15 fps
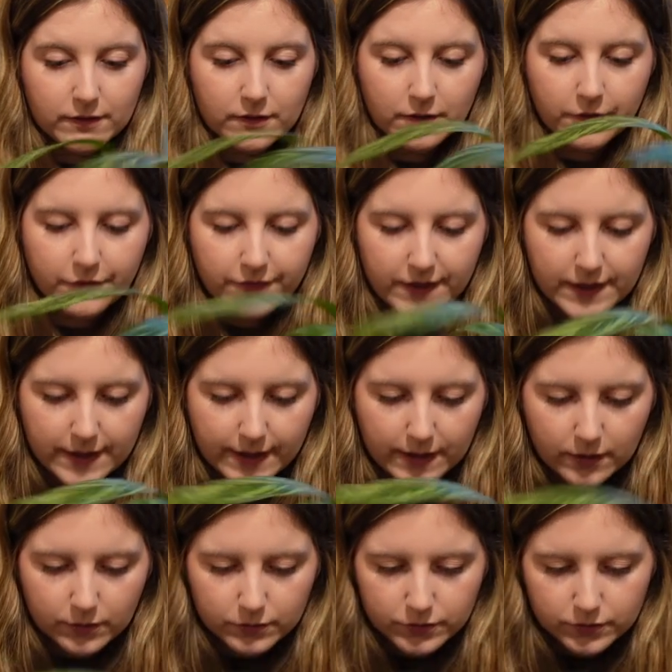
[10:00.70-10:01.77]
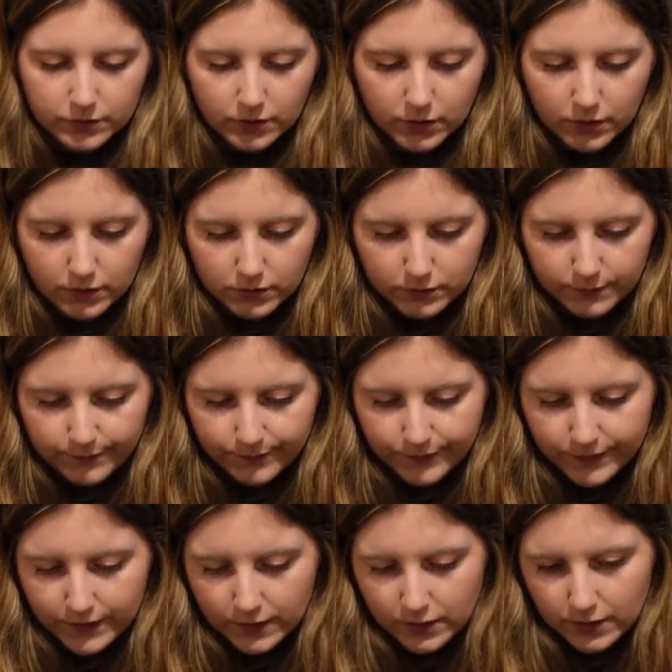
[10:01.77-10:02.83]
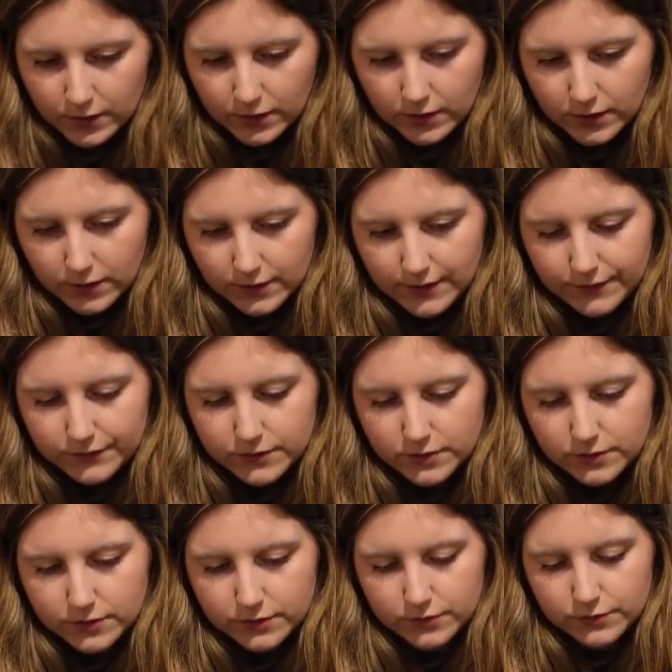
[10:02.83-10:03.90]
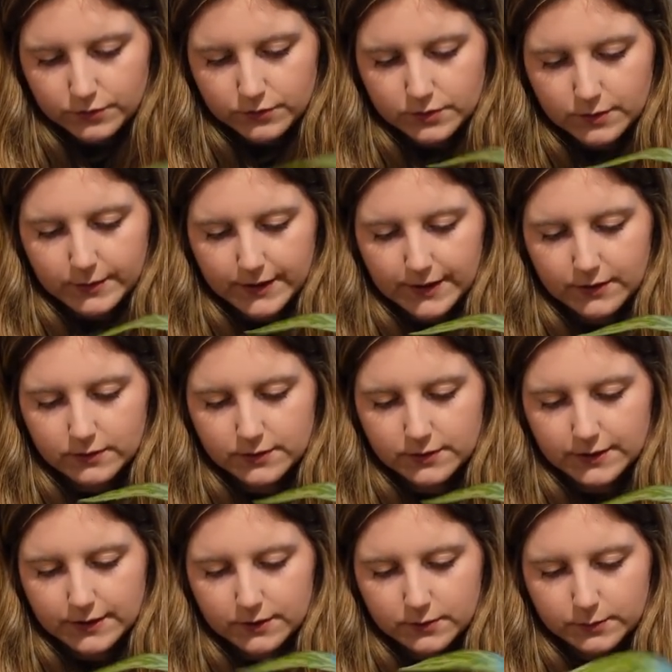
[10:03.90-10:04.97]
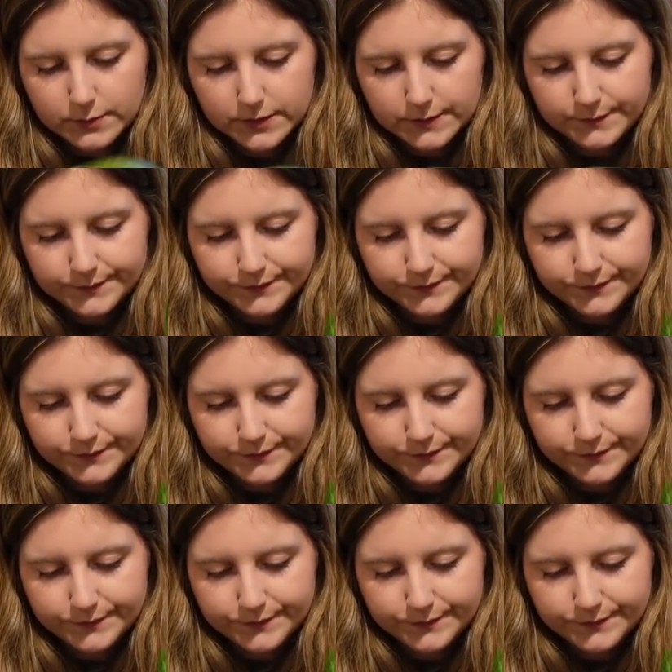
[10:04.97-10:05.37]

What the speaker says: is going to fit now, so I have to sort something else out, but